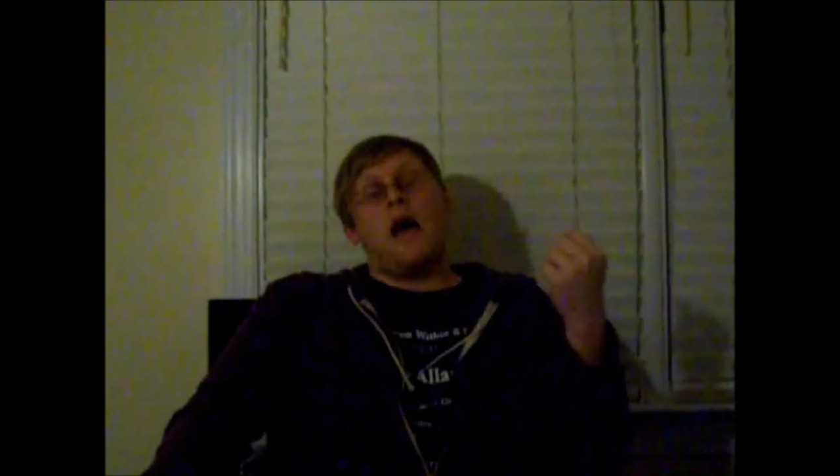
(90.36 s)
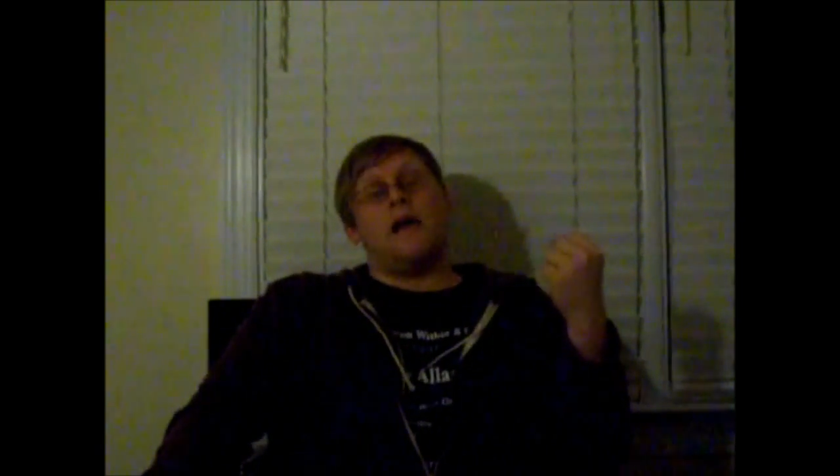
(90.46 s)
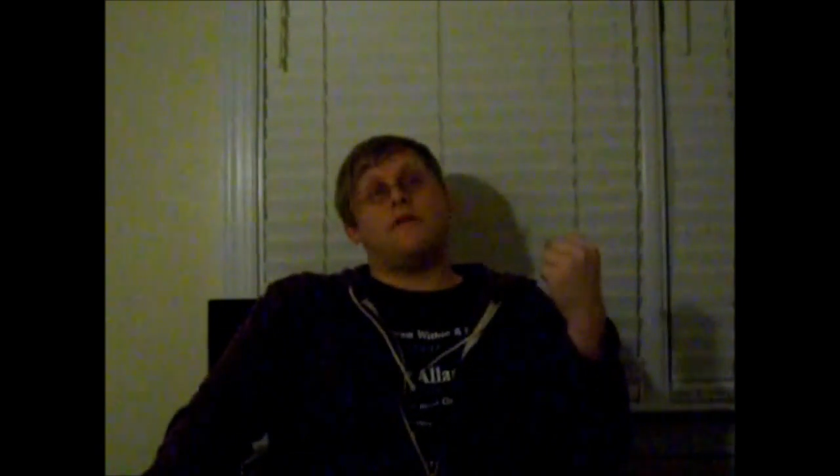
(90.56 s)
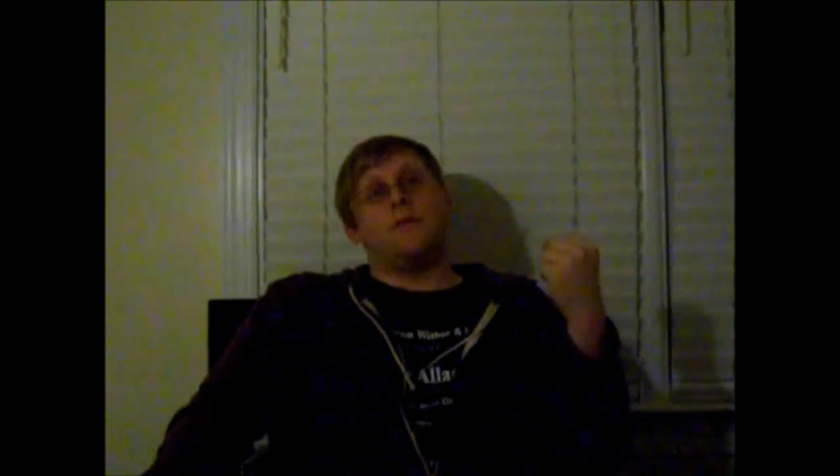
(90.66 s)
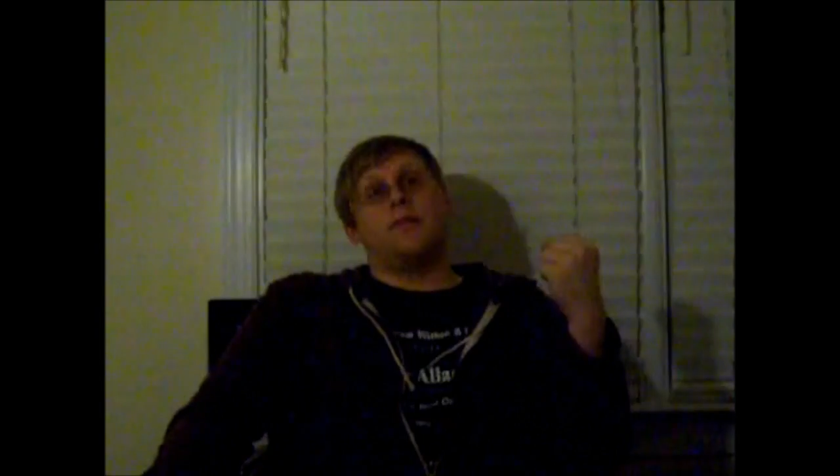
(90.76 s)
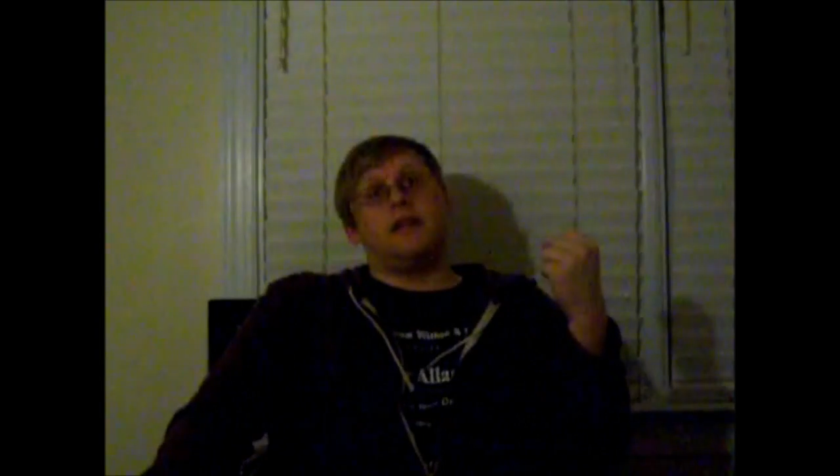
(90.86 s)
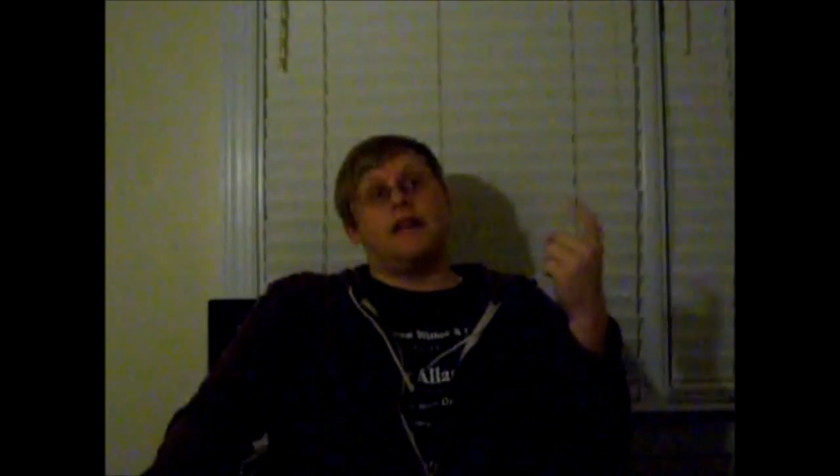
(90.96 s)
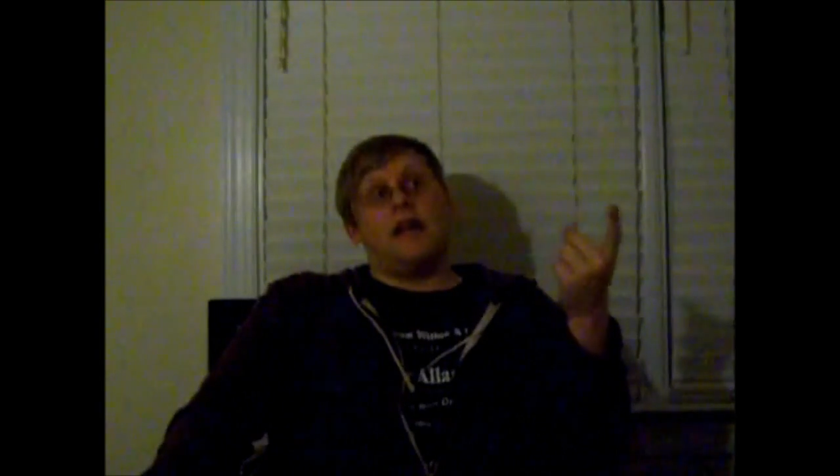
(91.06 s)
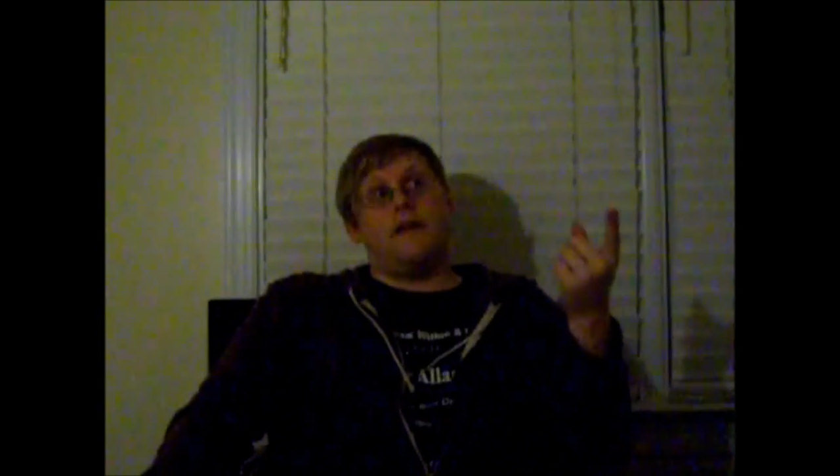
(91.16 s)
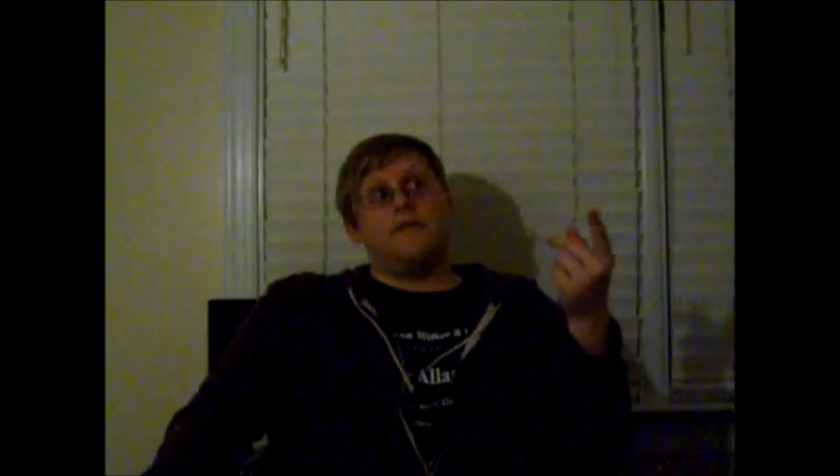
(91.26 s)
I've
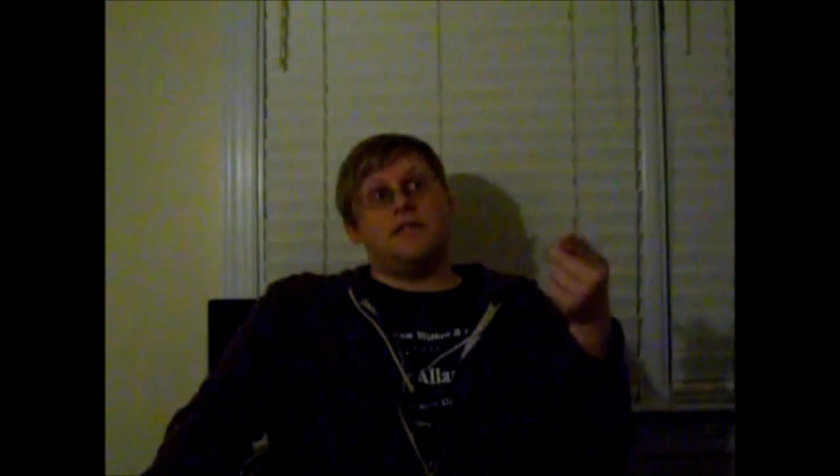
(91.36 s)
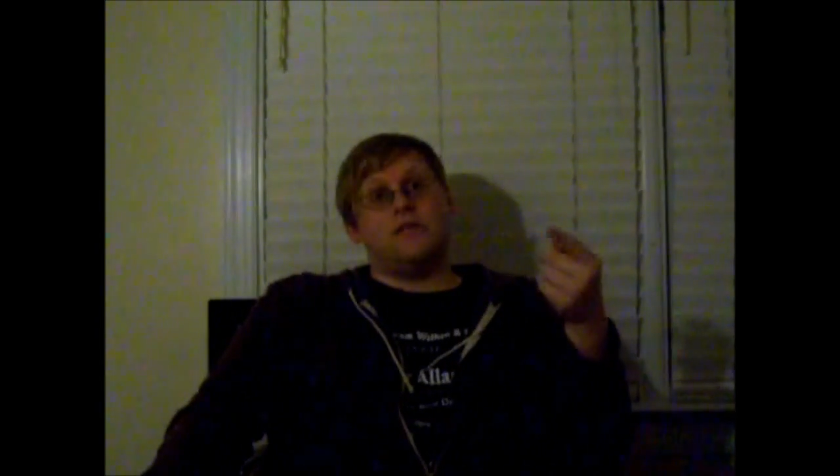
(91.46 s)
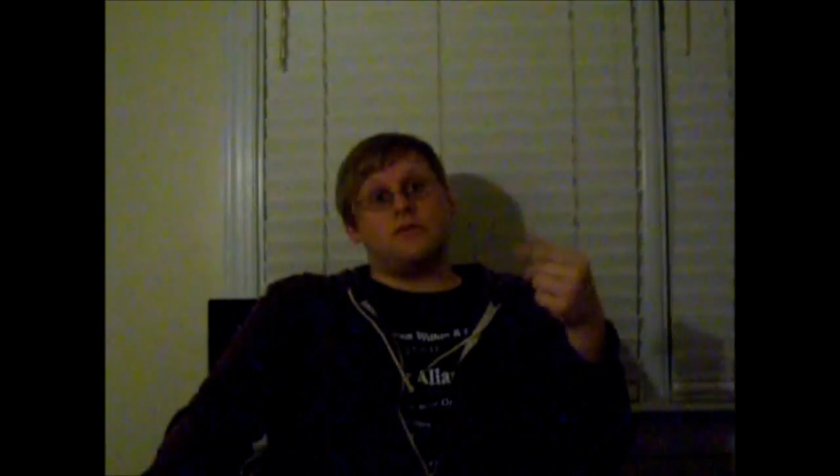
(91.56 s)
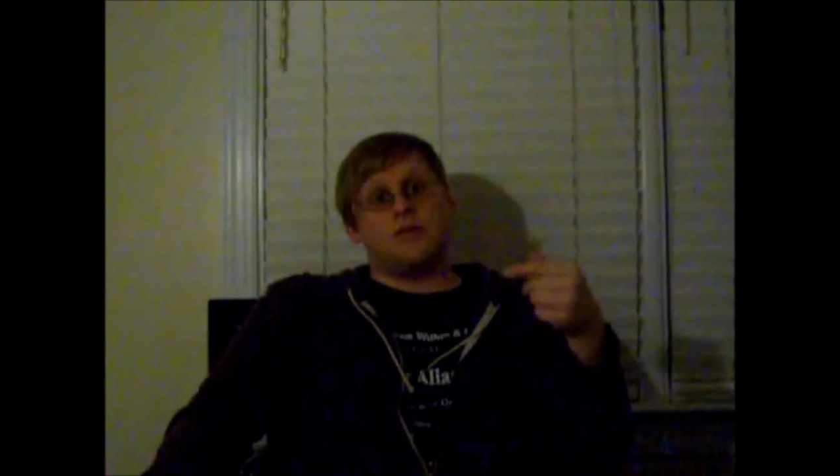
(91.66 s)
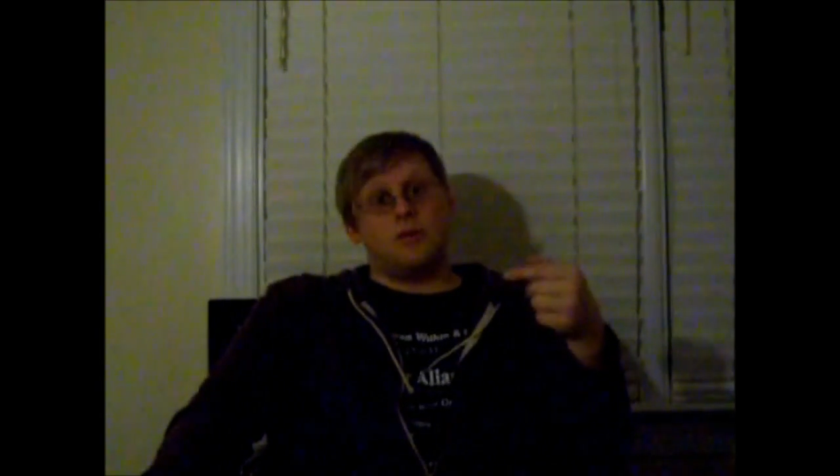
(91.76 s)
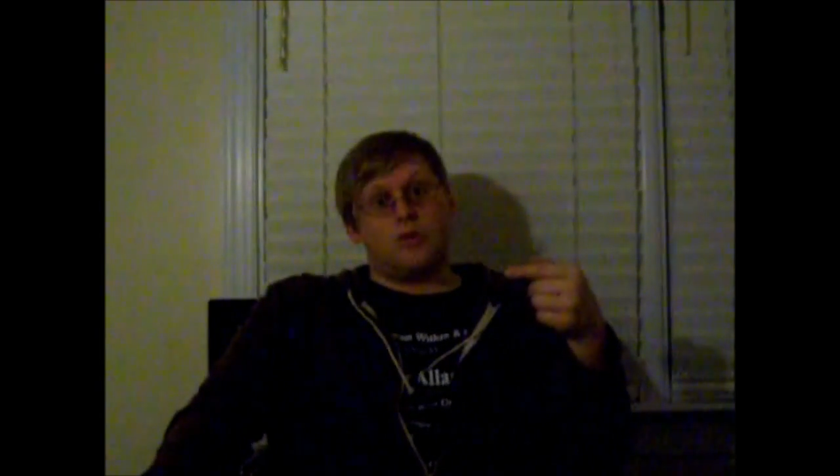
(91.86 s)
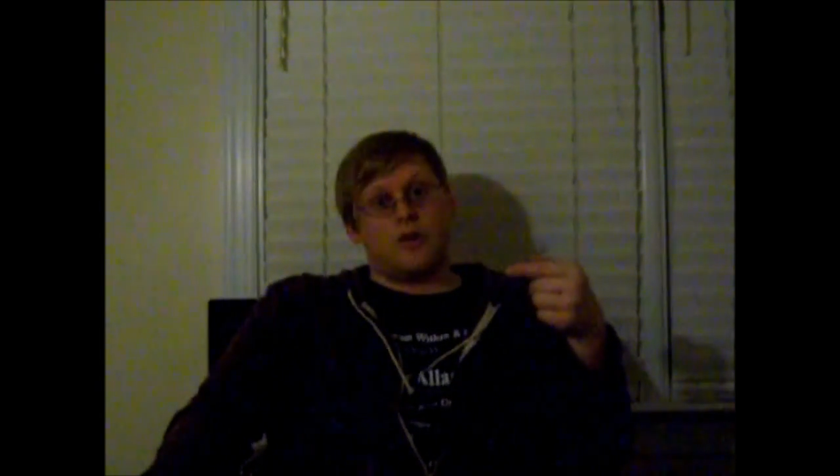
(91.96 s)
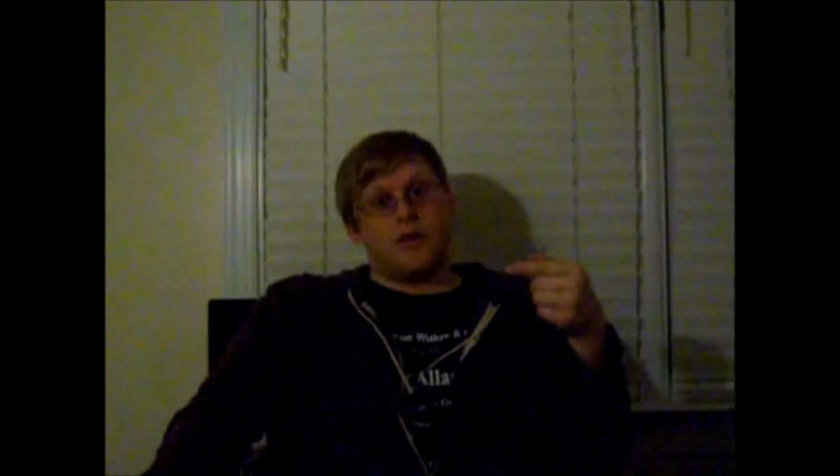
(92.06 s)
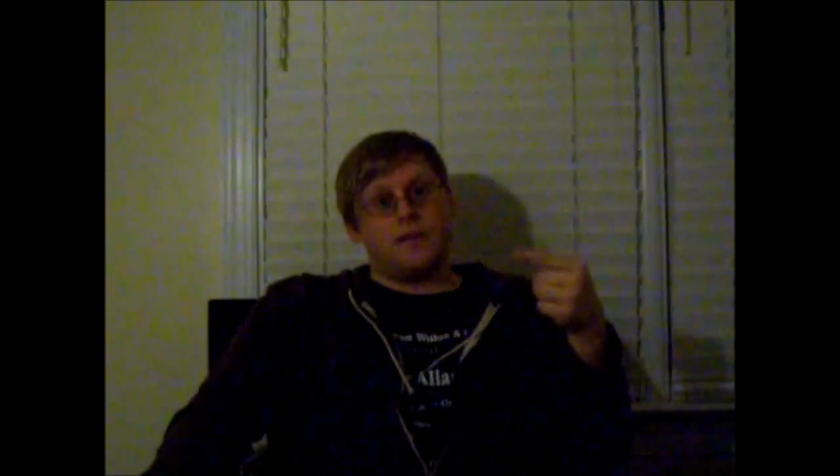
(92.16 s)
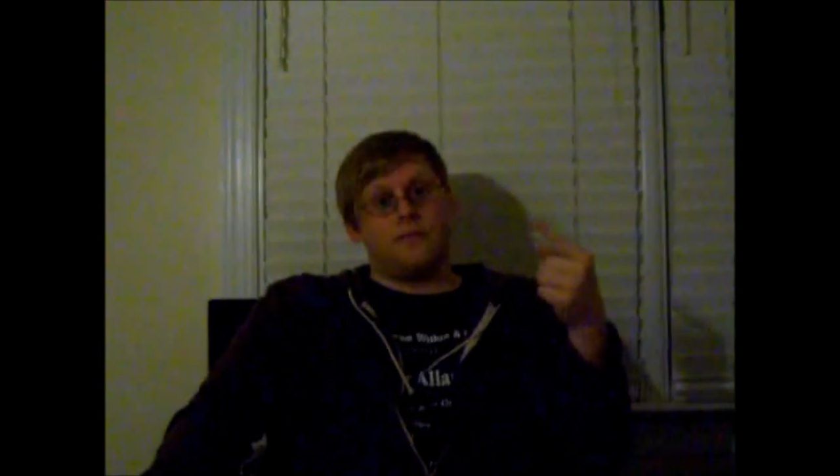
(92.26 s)
completed every single
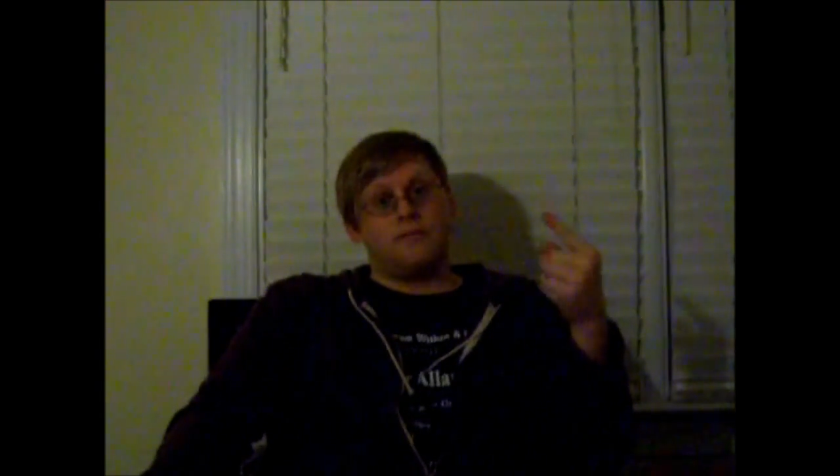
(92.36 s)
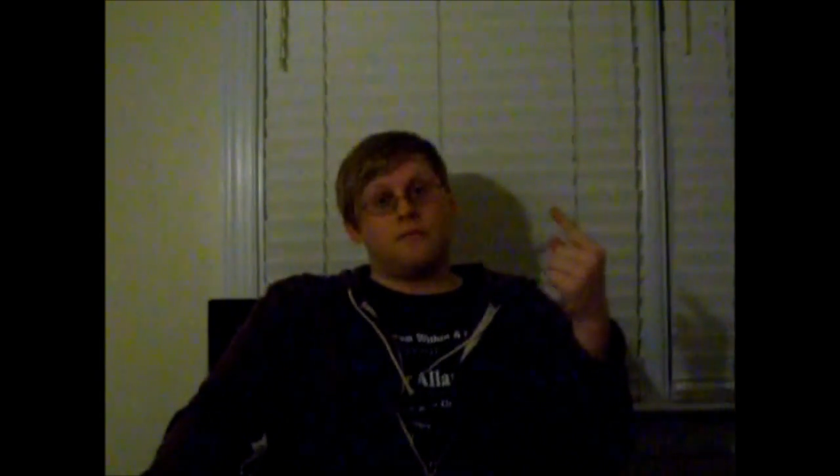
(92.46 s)
story